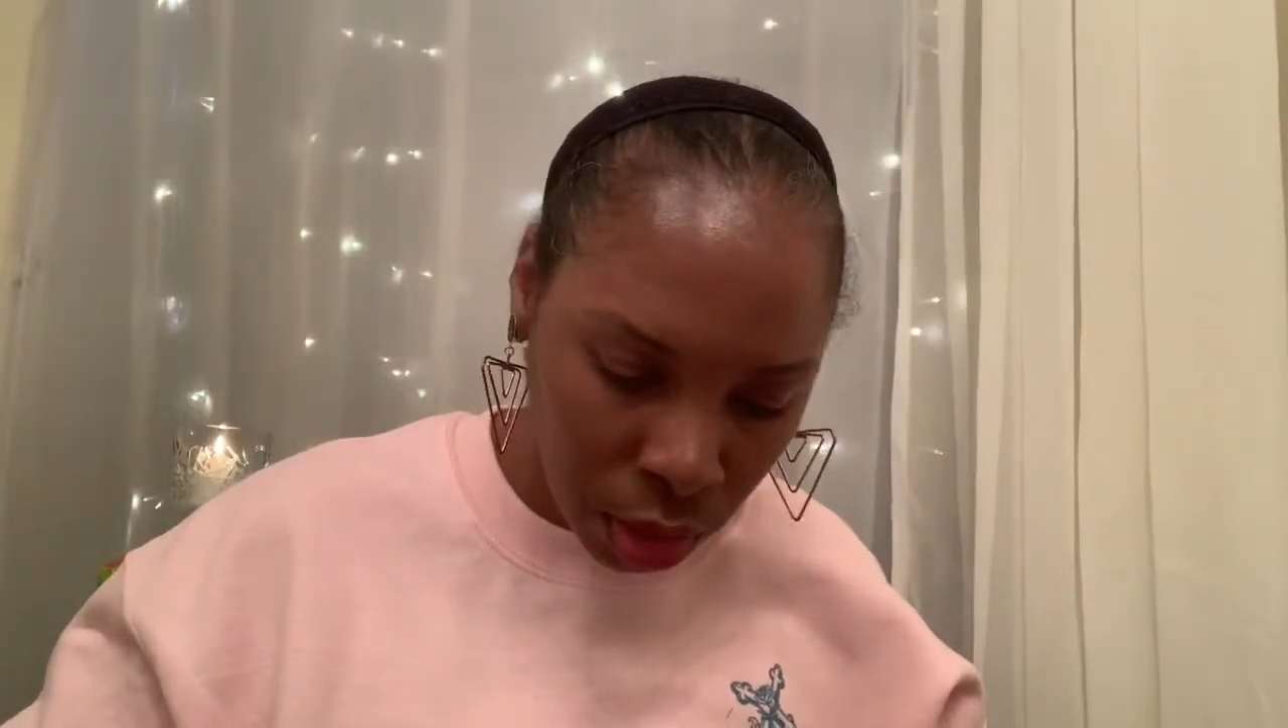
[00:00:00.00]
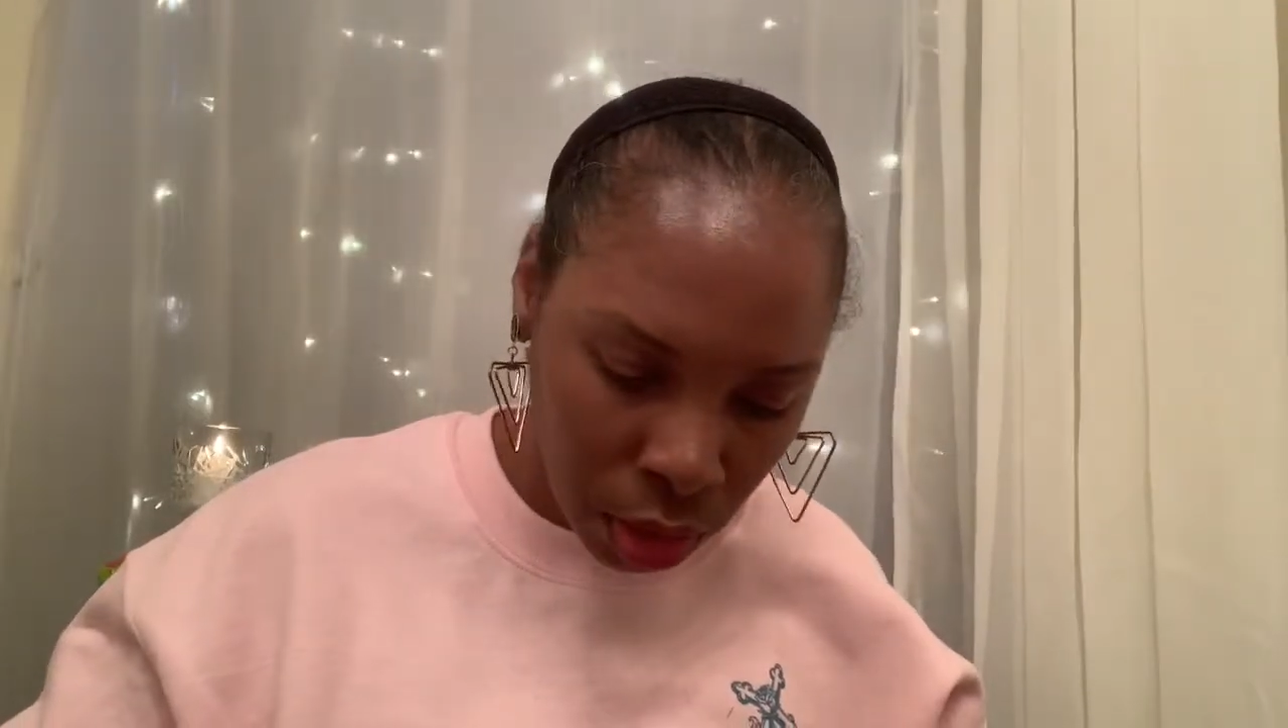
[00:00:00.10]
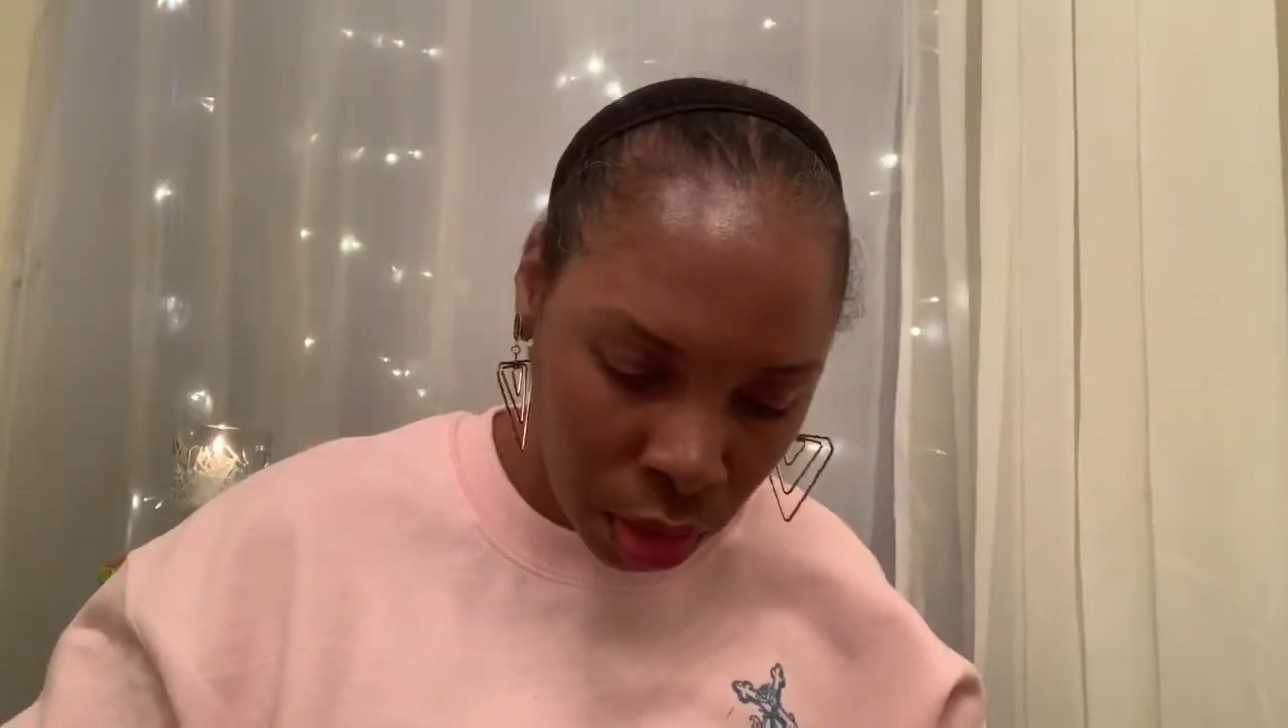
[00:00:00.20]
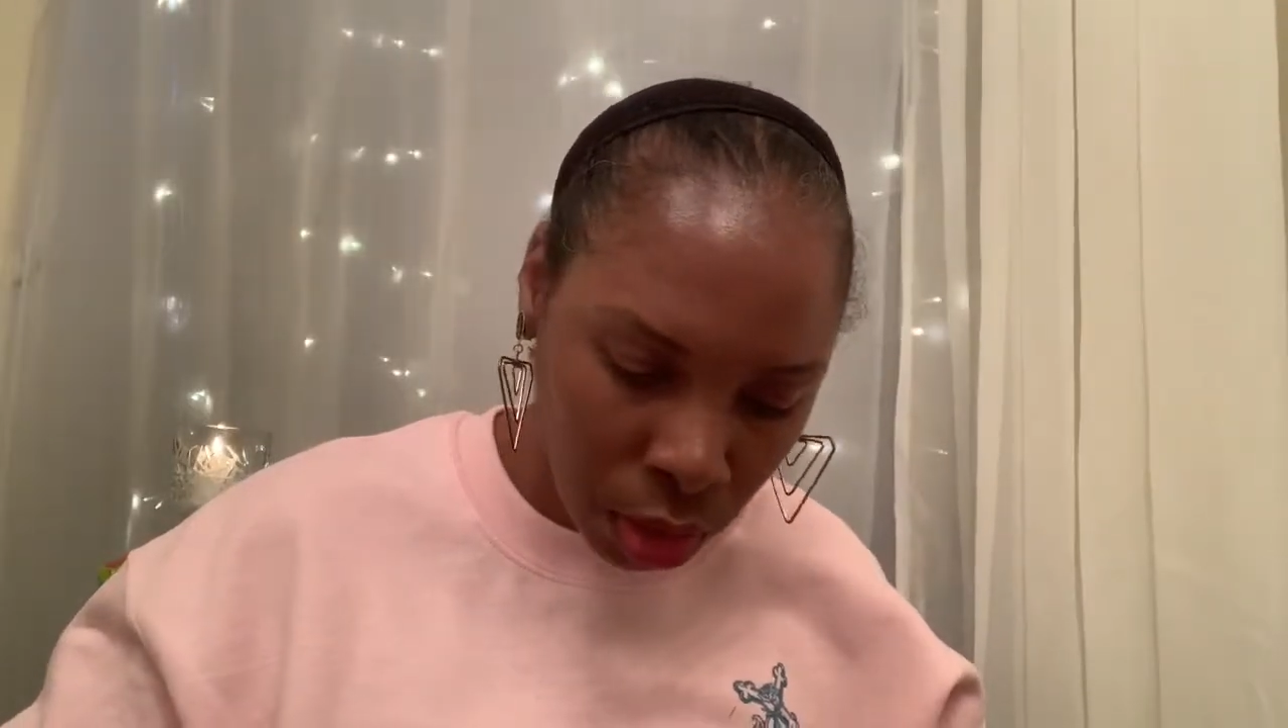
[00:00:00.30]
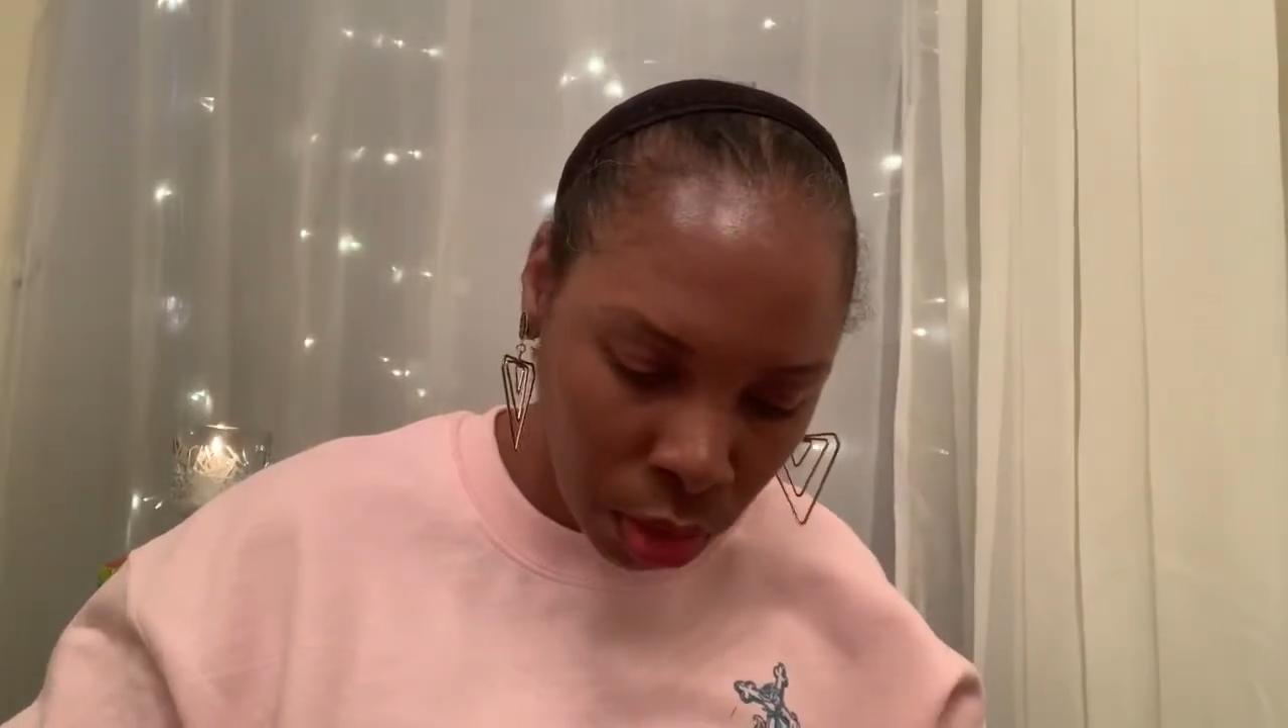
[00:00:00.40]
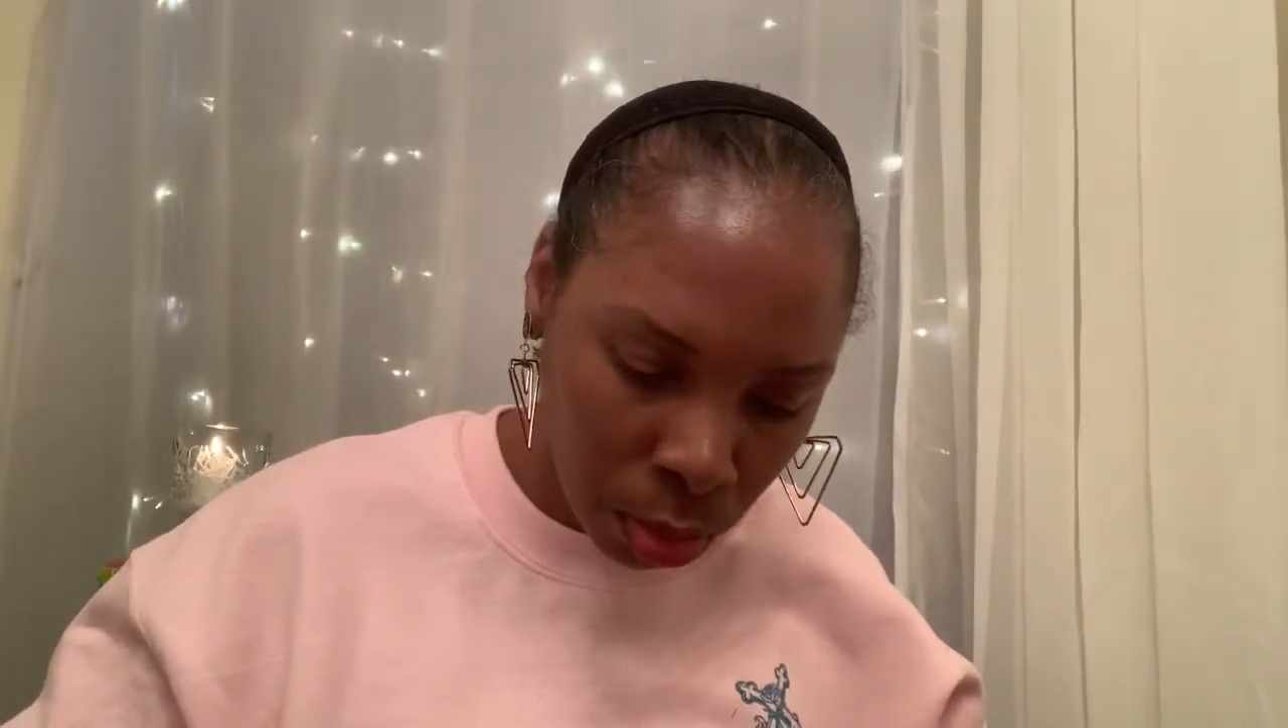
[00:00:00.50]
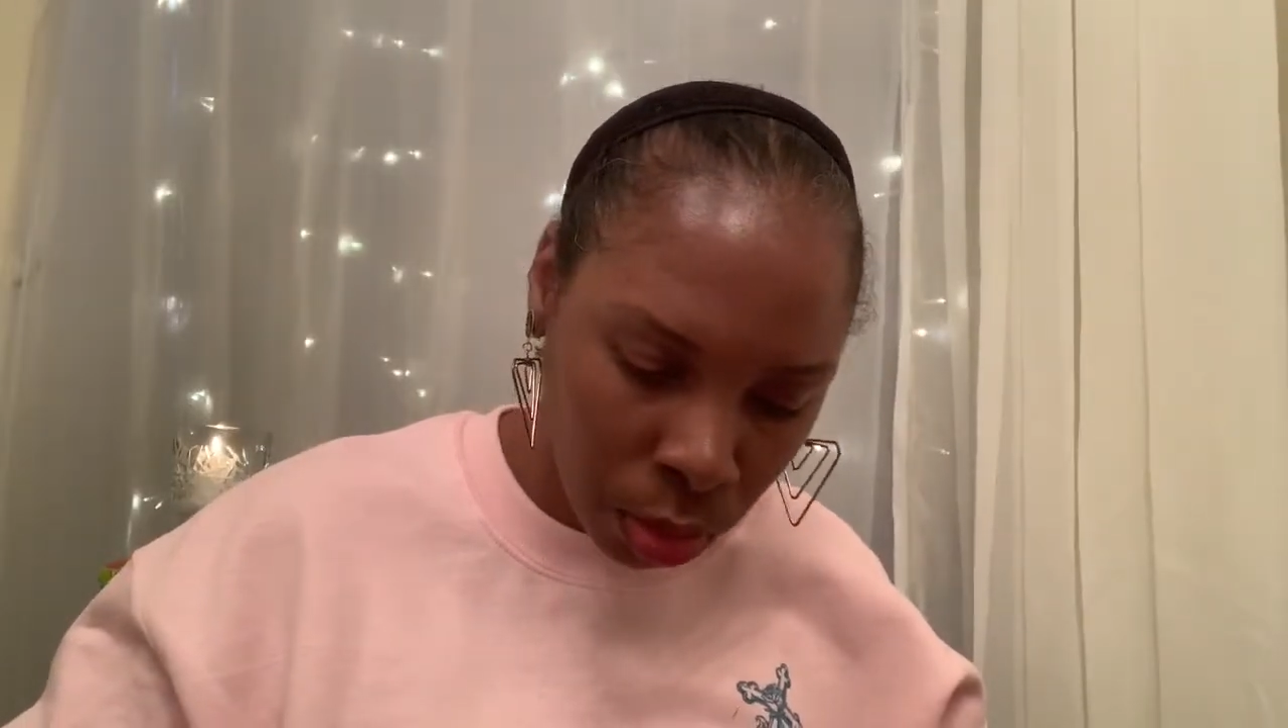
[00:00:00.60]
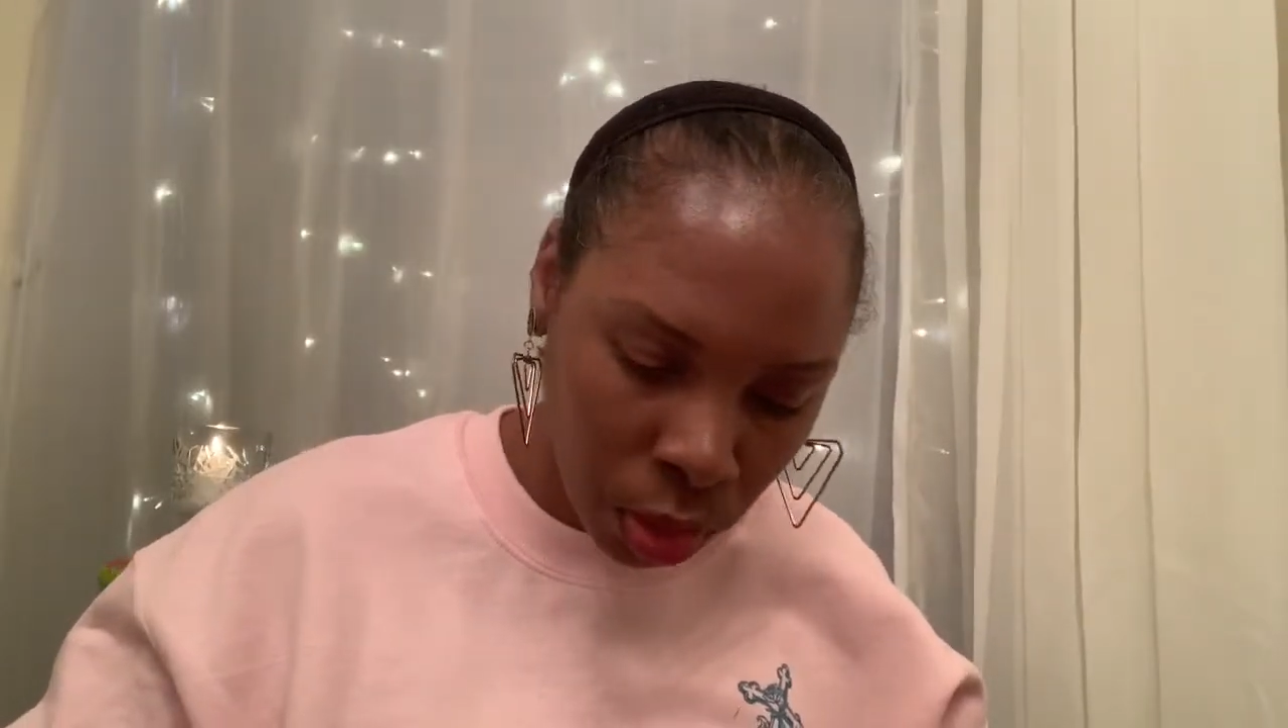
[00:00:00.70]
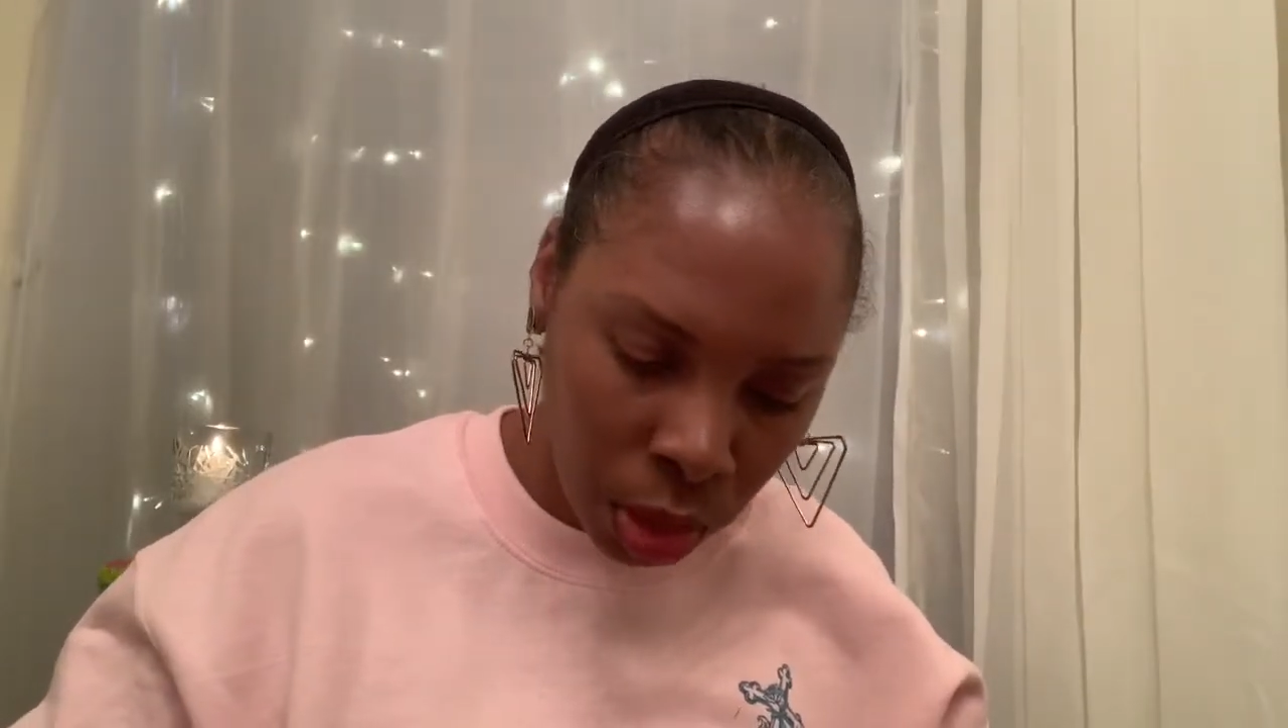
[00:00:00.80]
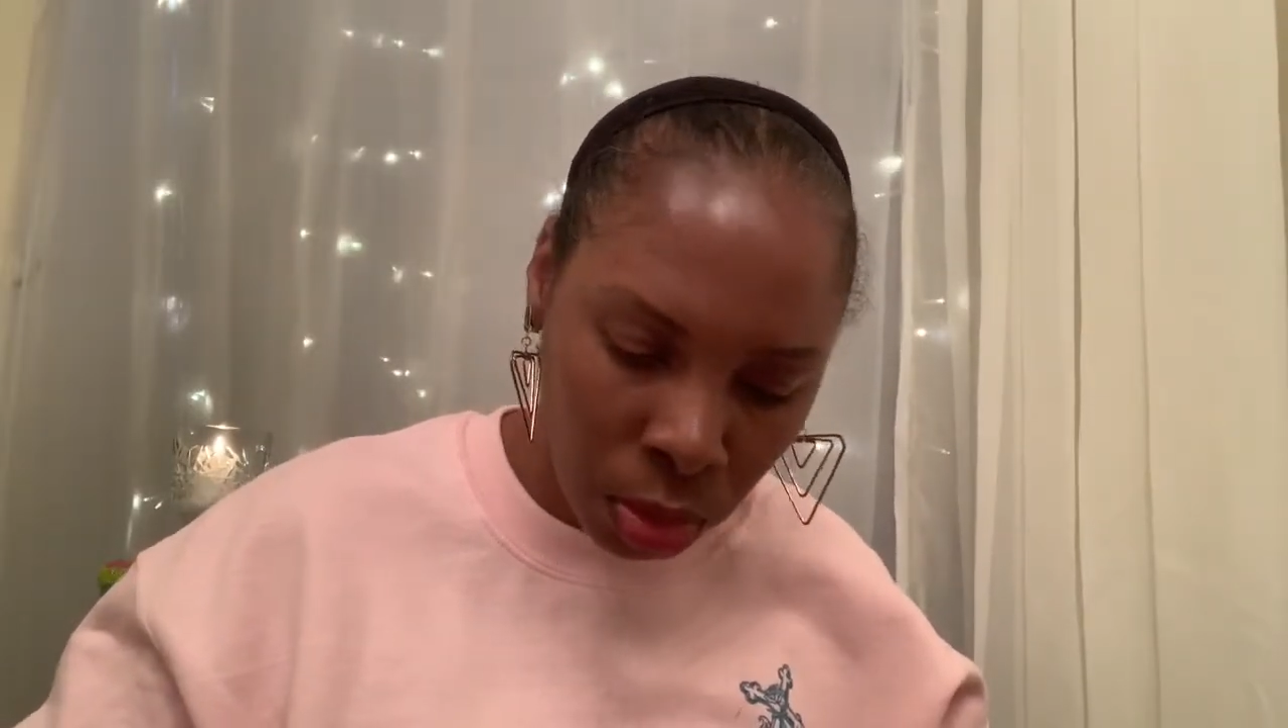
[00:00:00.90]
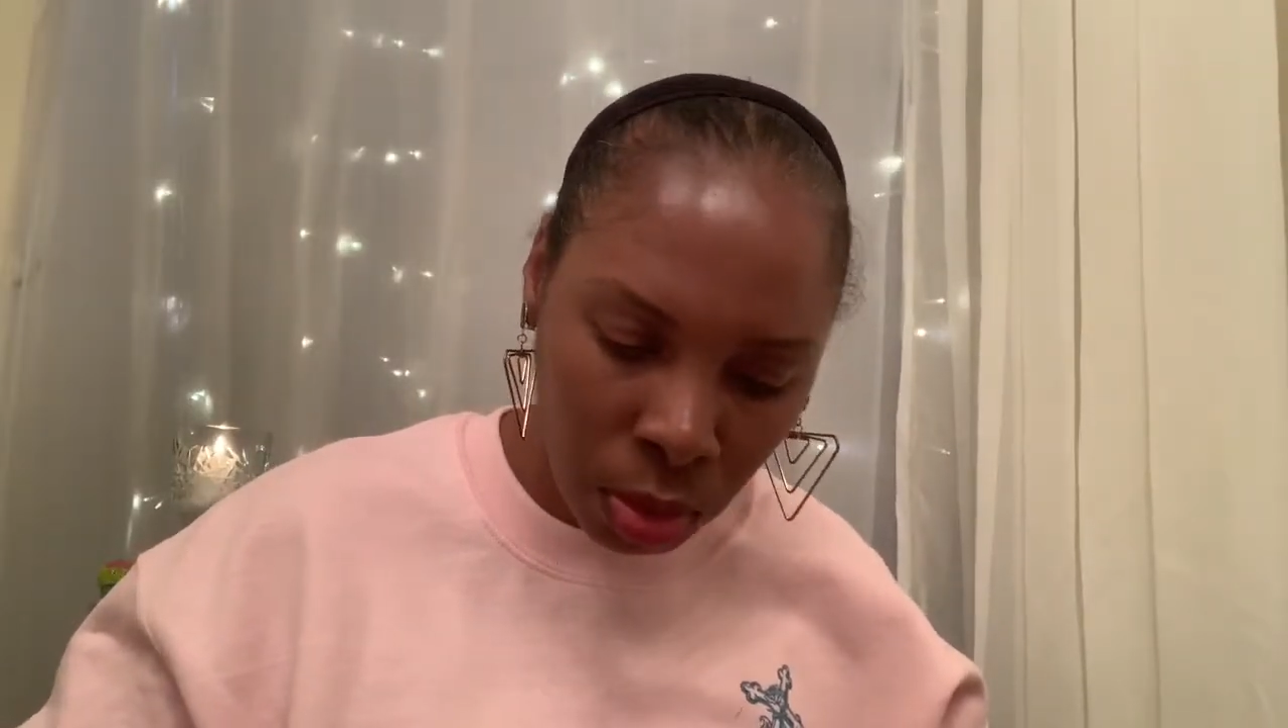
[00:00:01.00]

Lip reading: she look real cute